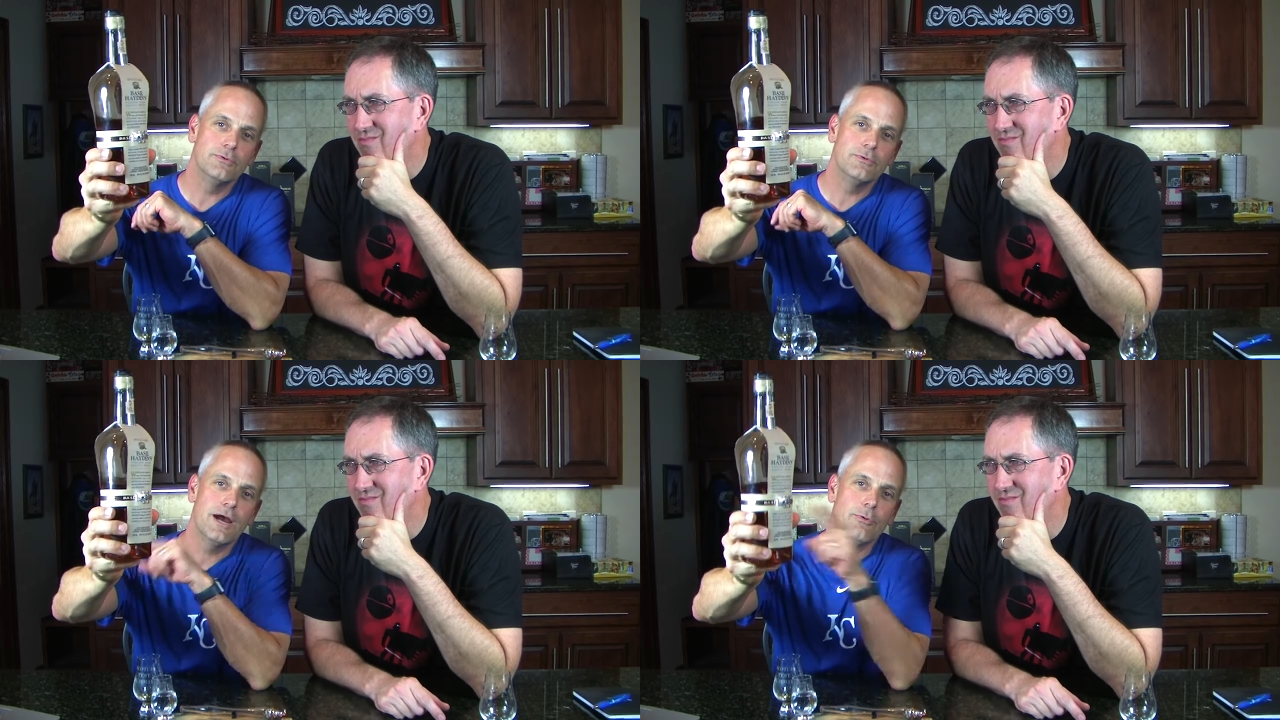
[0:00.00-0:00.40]

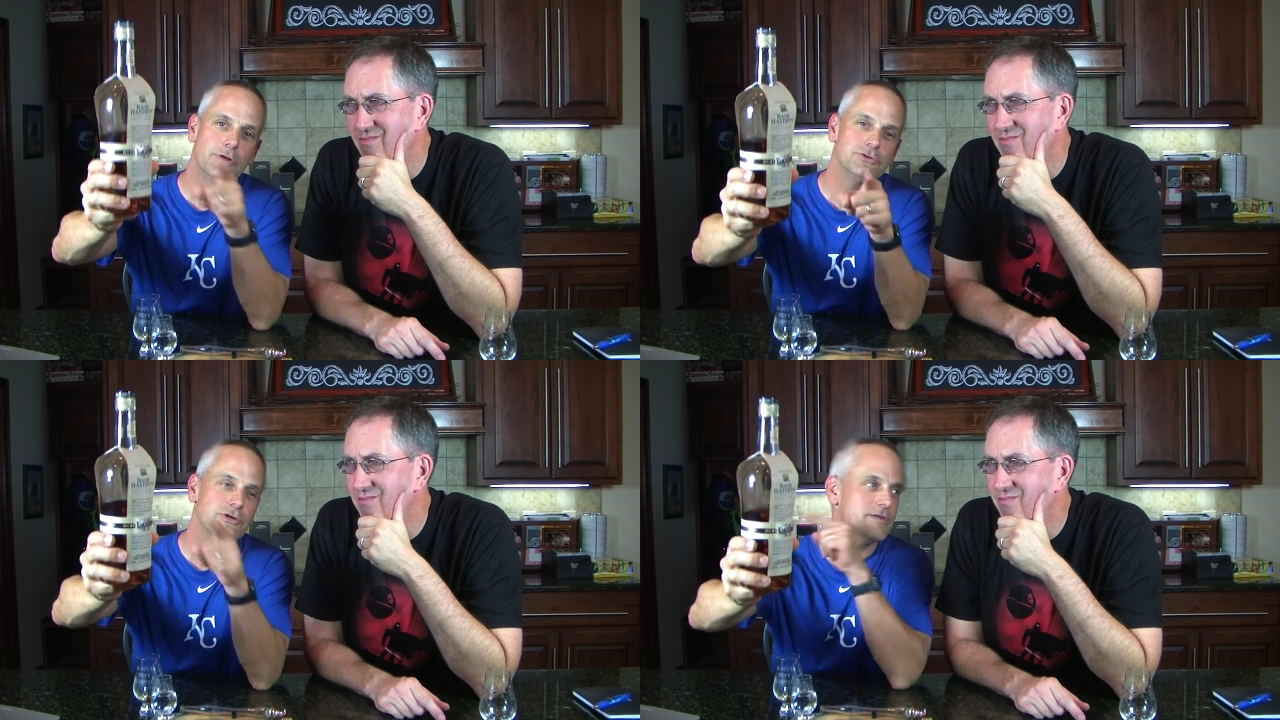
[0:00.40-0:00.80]
Speaker 1: I
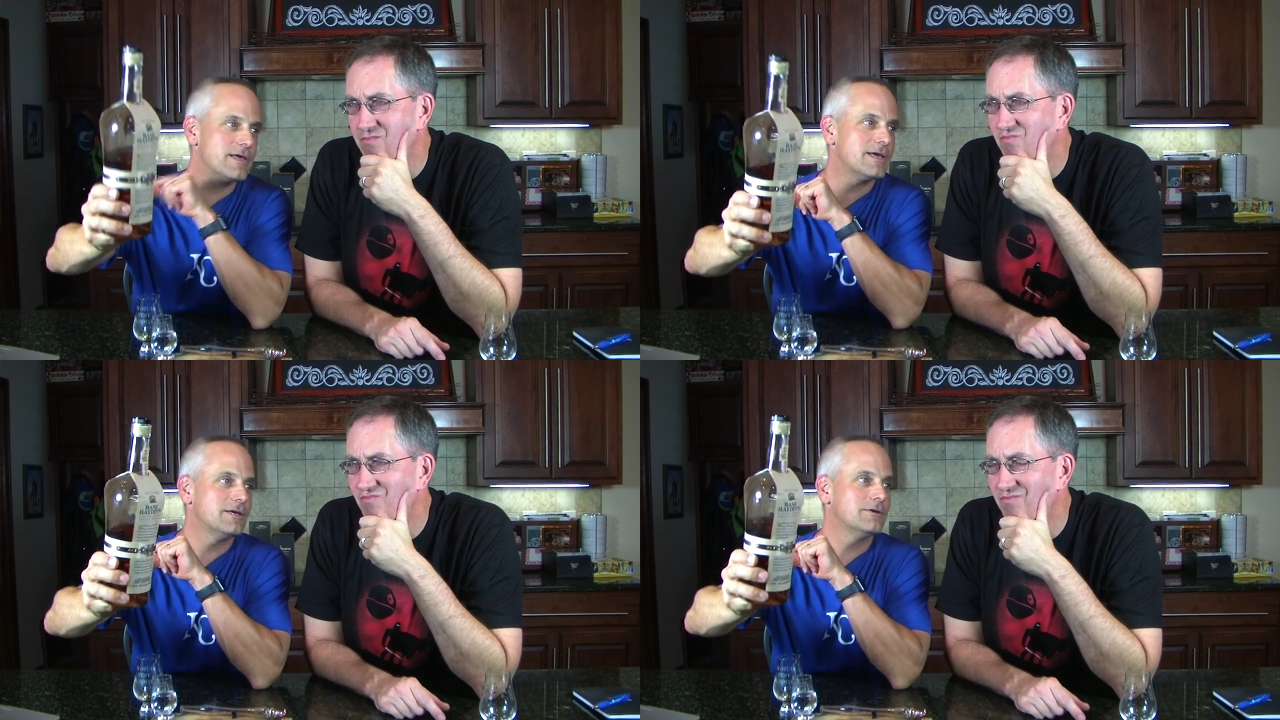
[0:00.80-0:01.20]
want to try
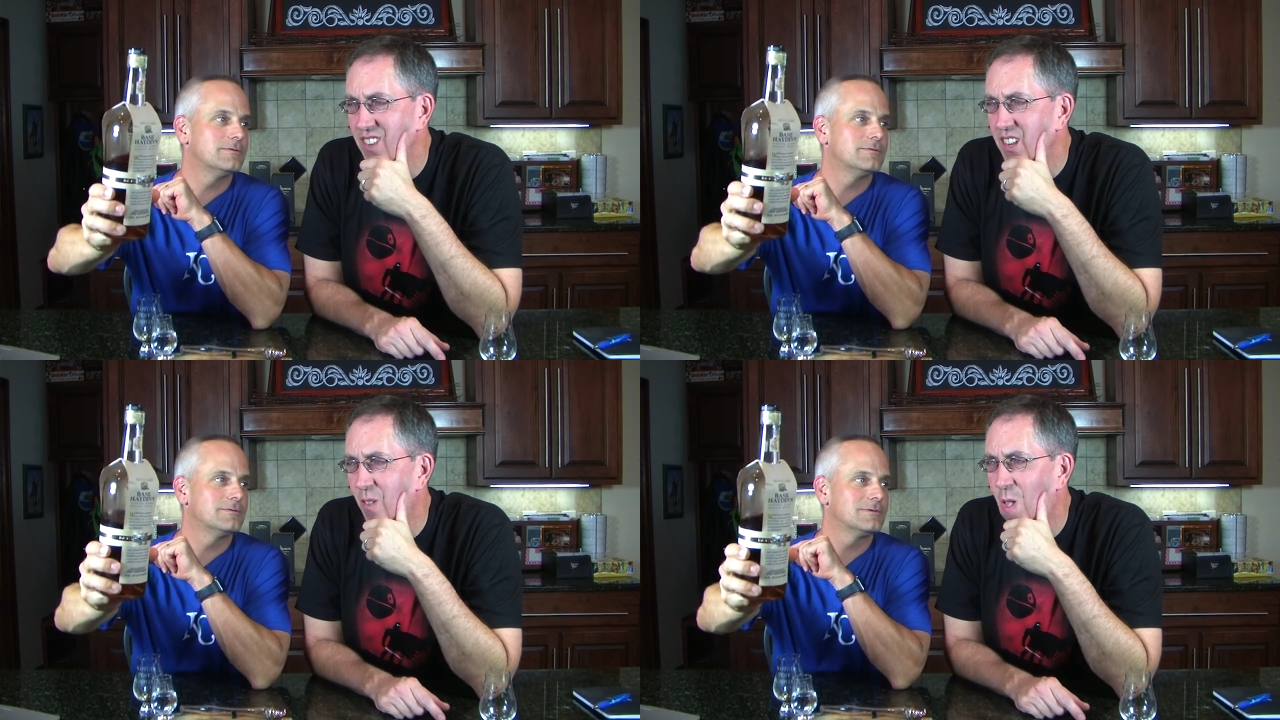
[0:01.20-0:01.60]
Speaker 2: that.
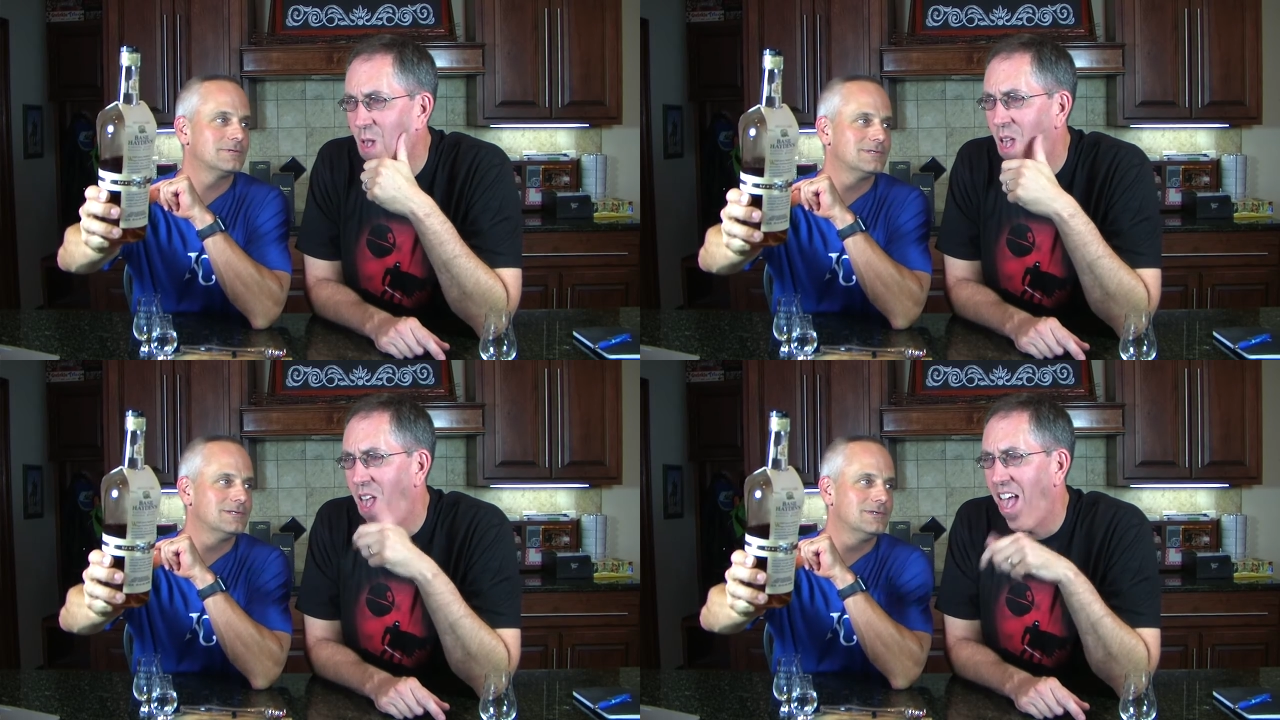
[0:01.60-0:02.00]

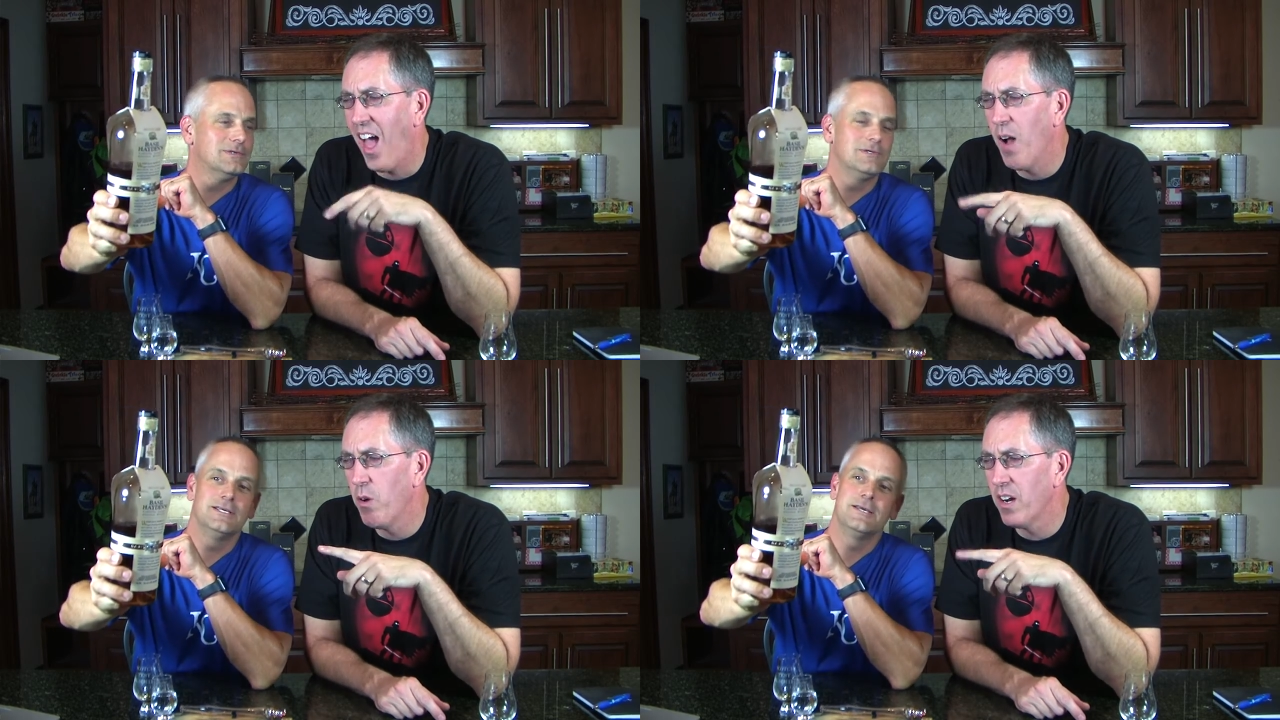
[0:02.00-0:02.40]

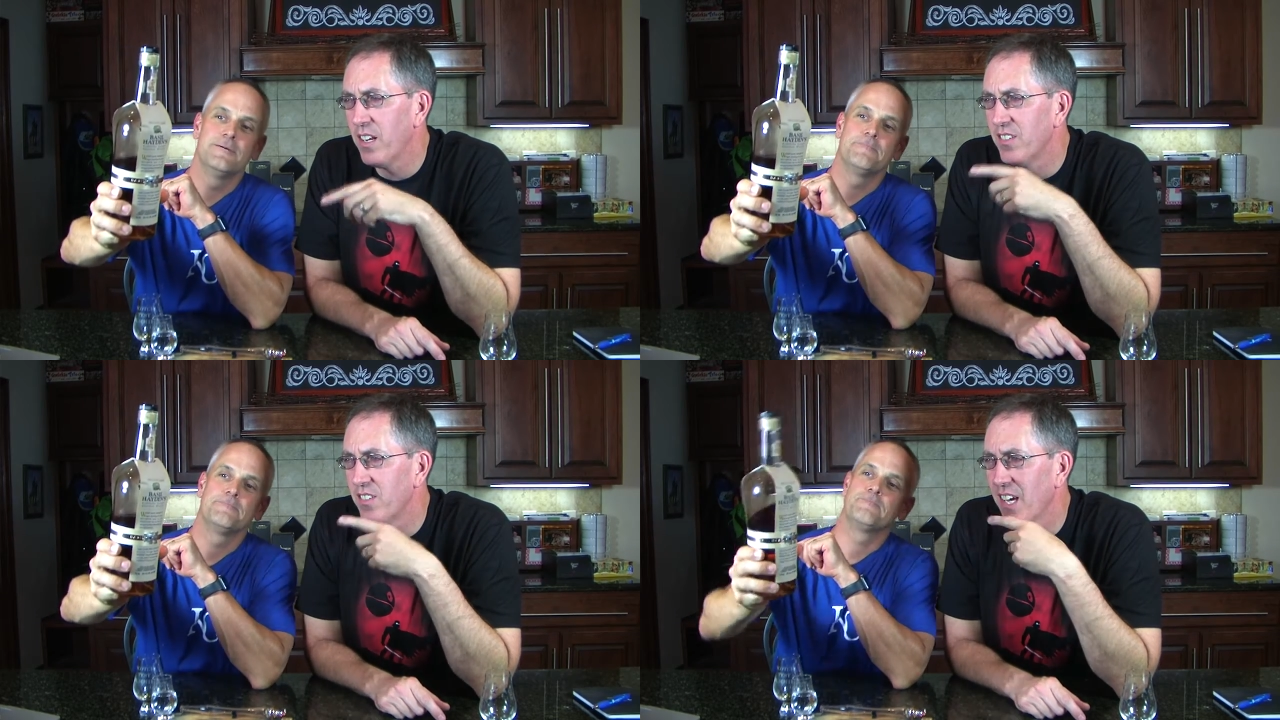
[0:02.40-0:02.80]
I wanted
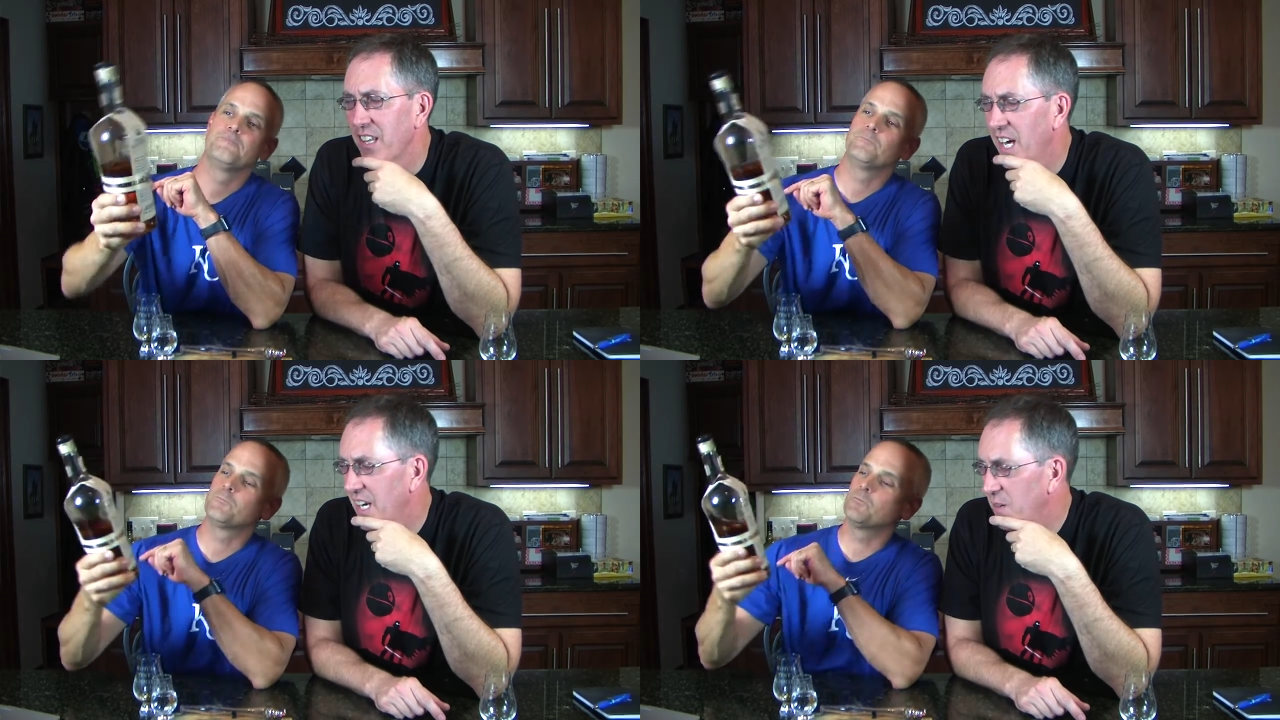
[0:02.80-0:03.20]
to say
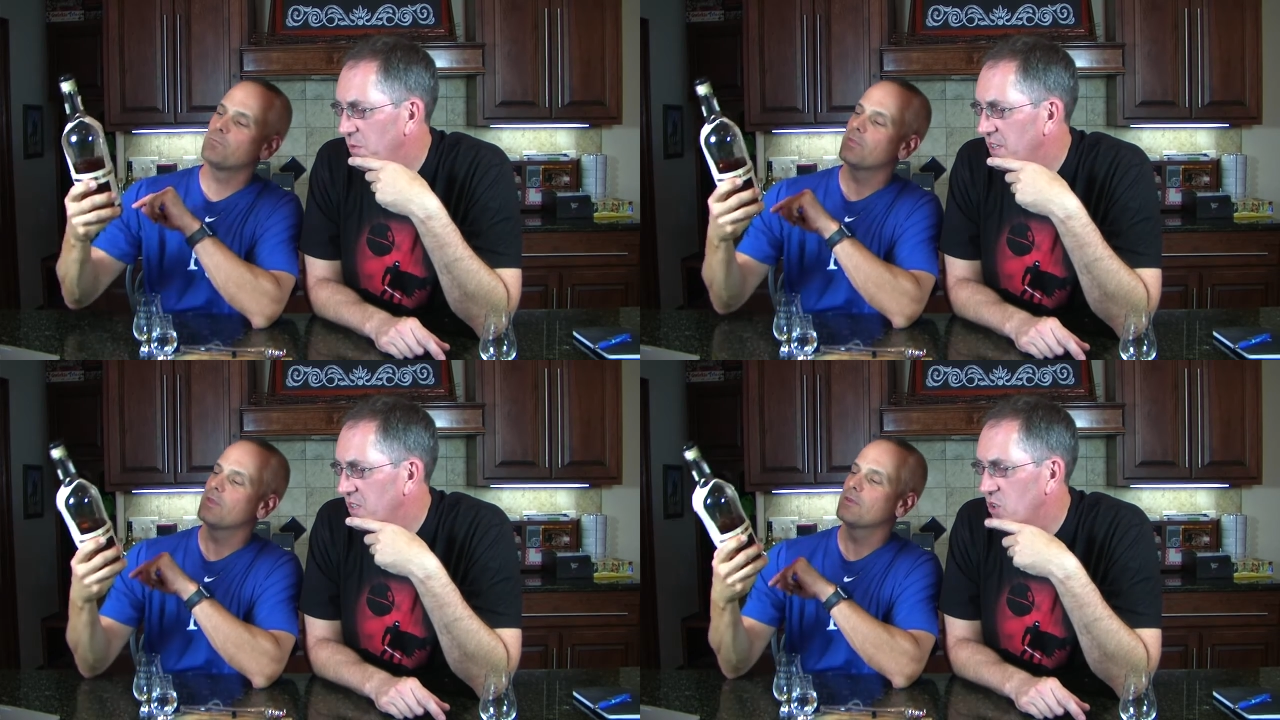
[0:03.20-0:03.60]
that, but it's